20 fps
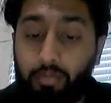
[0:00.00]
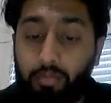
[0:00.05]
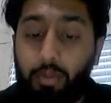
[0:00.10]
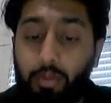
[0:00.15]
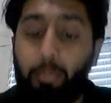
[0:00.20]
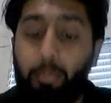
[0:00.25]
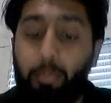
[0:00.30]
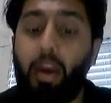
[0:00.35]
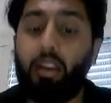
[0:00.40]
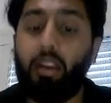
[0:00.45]
of the
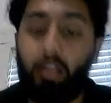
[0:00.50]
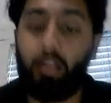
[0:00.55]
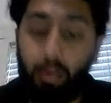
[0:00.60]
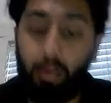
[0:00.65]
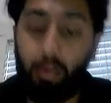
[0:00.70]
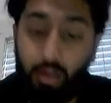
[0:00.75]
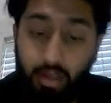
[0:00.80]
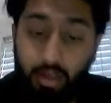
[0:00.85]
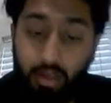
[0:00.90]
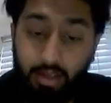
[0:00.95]

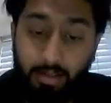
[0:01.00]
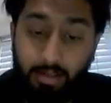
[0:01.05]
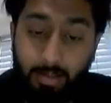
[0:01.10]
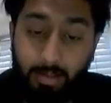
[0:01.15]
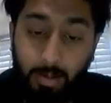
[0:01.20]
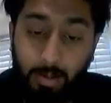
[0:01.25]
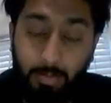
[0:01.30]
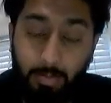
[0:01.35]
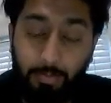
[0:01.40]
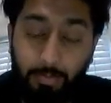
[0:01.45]
bacteria
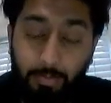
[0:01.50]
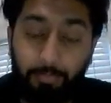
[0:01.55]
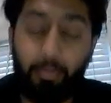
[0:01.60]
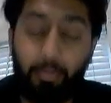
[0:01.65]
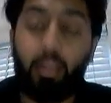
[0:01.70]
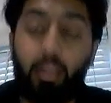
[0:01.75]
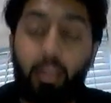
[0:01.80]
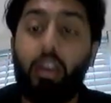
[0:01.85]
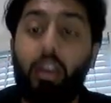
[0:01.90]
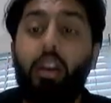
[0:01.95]
itself.
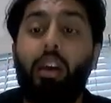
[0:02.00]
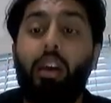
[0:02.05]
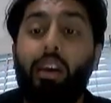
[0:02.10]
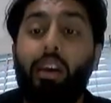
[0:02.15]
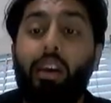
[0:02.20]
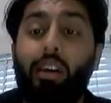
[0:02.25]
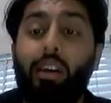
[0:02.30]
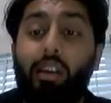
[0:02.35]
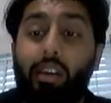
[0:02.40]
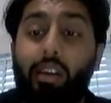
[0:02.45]

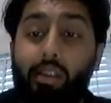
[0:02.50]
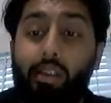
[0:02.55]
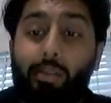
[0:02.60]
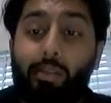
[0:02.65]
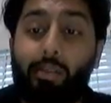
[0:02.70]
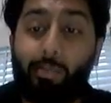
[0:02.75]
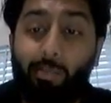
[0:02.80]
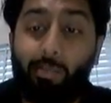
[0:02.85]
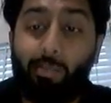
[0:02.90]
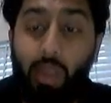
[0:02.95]
It
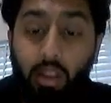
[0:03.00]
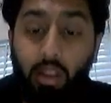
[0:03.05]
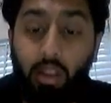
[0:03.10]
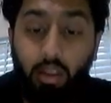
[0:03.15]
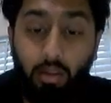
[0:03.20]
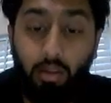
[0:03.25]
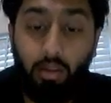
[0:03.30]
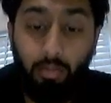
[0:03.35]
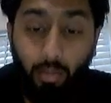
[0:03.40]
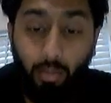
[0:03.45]
is
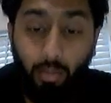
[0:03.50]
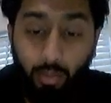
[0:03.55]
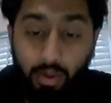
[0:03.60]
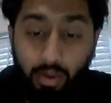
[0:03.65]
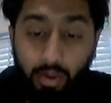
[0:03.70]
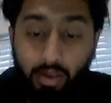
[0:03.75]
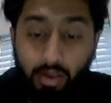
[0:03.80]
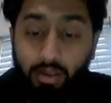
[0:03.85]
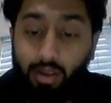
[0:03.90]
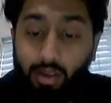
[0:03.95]
mainly
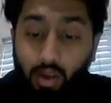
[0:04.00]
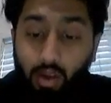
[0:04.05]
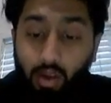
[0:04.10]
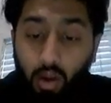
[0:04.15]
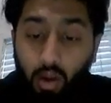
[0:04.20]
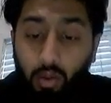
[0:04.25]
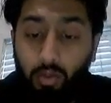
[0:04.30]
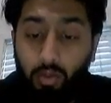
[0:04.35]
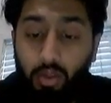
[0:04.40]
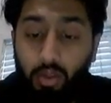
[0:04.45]
important to
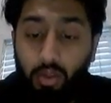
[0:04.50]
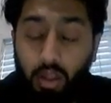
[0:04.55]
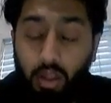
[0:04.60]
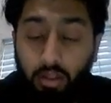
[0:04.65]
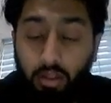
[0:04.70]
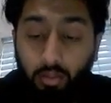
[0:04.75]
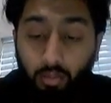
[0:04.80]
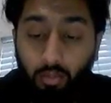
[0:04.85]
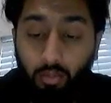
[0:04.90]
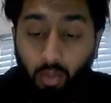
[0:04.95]
note that
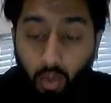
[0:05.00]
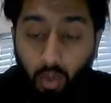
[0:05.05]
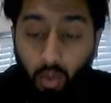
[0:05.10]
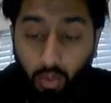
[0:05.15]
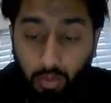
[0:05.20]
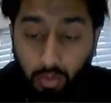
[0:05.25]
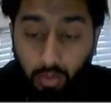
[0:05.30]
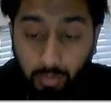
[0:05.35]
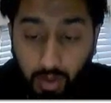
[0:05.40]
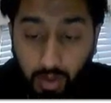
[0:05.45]
the
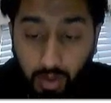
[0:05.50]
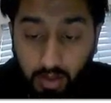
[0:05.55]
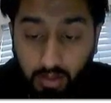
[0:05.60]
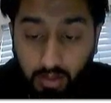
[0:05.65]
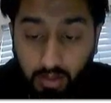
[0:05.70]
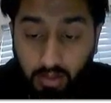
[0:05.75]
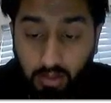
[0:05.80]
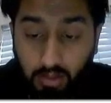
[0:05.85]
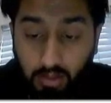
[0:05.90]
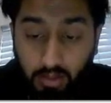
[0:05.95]
role of
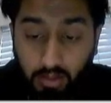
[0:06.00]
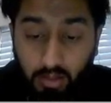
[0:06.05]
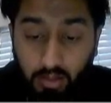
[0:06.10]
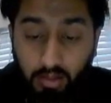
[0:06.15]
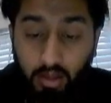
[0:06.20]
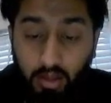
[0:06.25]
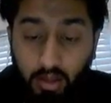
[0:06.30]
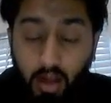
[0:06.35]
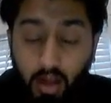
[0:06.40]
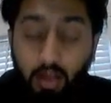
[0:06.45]
penicillin
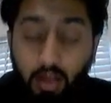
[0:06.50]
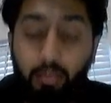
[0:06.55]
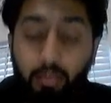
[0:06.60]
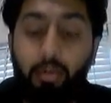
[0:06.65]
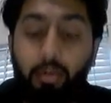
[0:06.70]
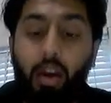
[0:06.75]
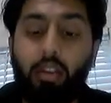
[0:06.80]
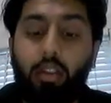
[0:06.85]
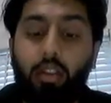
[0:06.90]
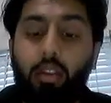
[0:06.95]
does not
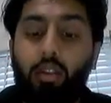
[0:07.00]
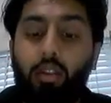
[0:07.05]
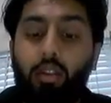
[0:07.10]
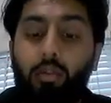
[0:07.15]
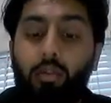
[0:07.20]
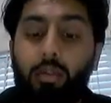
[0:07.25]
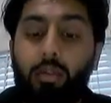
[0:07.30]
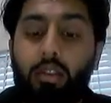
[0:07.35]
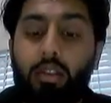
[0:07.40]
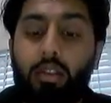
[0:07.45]
affect the
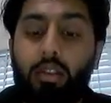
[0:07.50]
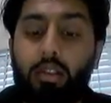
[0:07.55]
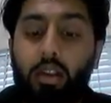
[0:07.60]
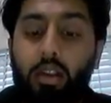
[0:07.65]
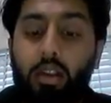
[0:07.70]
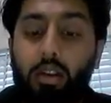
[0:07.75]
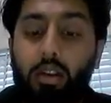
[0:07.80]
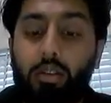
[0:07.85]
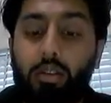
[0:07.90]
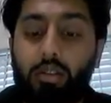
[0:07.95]
human
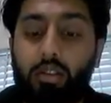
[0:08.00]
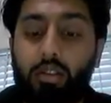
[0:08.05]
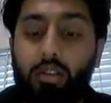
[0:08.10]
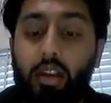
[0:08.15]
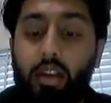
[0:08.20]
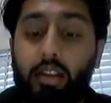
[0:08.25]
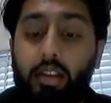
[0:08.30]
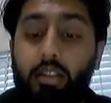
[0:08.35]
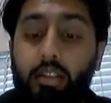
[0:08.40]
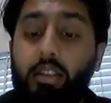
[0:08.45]
cells,
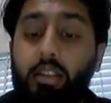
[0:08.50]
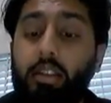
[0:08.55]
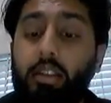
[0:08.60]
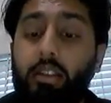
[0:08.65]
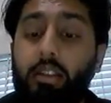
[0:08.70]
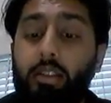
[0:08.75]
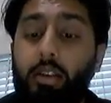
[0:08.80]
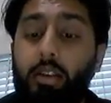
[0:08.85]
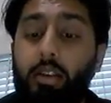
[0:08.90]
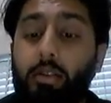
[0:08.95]
as
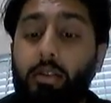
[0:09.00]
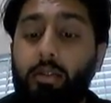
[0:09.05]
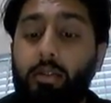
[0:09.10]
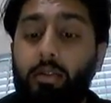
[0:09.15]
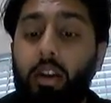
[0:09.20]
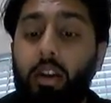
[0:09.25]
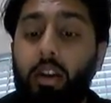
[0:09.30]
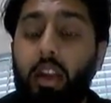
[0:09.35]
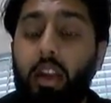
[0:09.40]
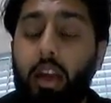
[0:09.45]
these cells do
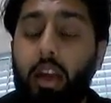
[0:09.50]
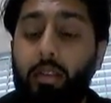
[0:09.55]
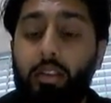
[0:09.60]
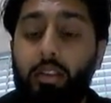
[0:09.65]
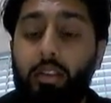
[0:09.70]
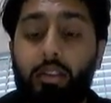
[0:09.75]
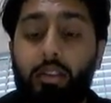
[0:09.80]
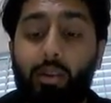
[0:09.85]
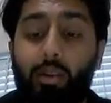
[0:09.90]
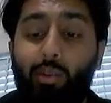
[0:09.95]
not have a
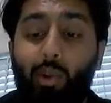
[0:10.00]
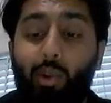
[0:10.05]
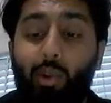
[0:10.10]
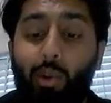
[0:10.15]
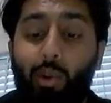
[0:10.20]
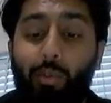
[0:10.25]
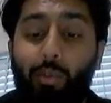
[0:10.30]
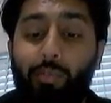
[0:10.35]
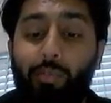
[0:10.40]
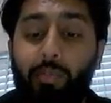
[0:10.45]
cell
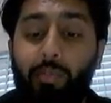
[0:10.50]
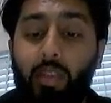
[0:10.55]
wall,